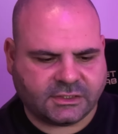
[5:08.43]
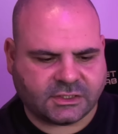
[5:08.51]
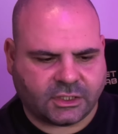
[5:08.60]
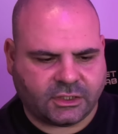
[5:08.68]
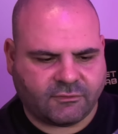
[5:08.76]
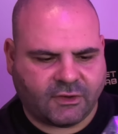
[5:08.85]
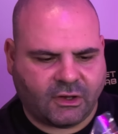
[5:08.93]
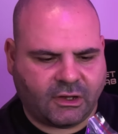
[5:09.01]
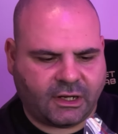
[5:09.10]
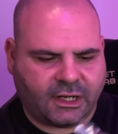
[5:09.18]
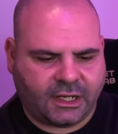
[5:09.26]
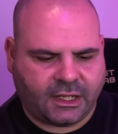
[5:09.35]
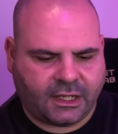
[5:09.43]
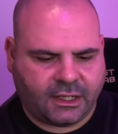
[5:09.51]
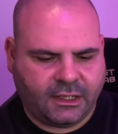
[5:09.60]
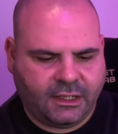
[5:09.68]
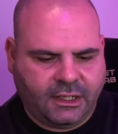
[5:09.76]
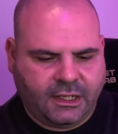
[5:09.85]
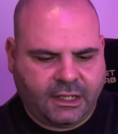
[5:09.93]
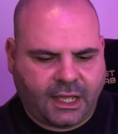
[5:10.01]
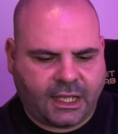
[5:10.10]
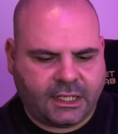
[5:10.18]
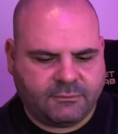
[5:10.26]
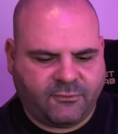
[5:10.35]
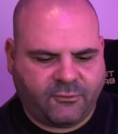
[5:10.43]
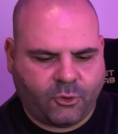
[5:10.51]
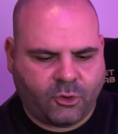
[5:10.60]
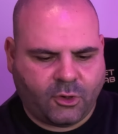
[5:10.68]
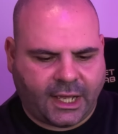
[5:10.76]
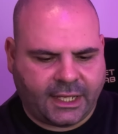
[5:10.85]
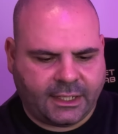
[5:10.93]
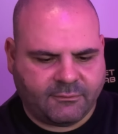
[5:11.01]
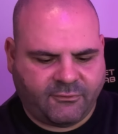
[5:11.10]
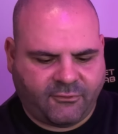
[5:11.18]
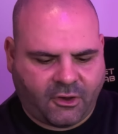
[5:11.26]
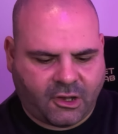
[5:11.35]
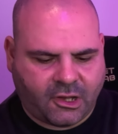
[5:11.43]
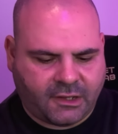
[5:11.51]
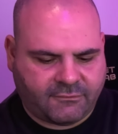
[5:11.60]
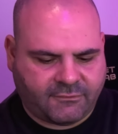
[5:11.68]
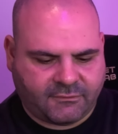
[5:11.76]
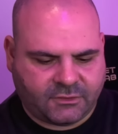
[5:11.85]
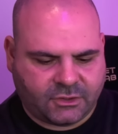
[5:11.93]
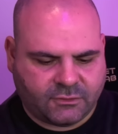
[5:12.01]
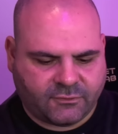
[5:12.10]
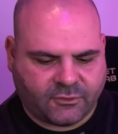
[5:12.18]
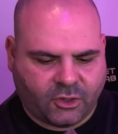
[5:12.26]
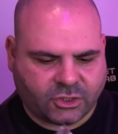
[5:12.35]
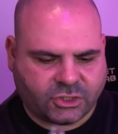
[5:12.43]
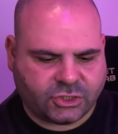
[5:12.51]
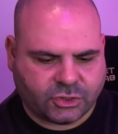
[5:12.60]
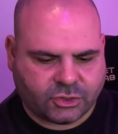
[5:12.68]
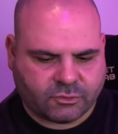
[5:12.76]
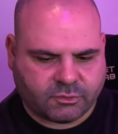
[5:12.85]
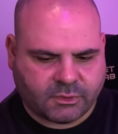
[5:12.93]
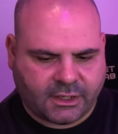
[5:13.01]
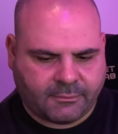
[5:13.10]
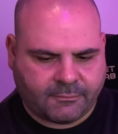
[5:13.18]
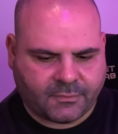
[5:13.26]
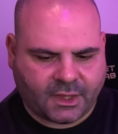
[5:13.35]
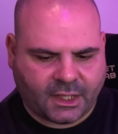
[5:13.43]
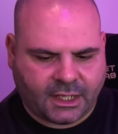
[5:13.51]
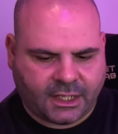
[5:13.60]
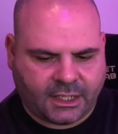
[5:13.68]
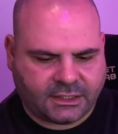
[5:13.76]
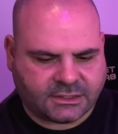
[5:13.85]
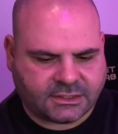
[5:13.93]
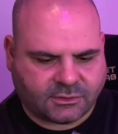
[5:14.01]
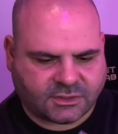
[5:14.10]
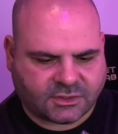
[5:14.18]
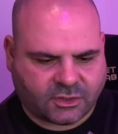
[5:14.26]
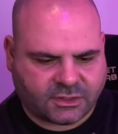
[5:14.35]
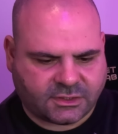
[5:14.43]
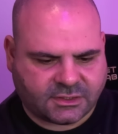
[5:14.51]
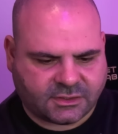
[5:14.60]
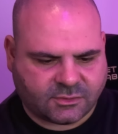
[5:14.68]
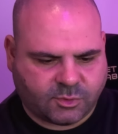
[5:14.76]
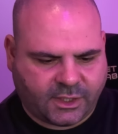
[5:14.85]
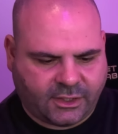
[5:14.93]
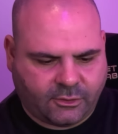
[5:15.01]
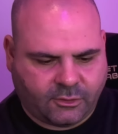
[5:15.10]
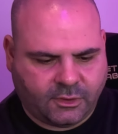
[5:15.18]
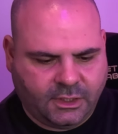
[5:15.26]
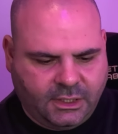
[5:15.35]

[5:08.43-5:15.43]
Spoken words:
So you've got AM4, AM5, and you've got your Intel sockets as well.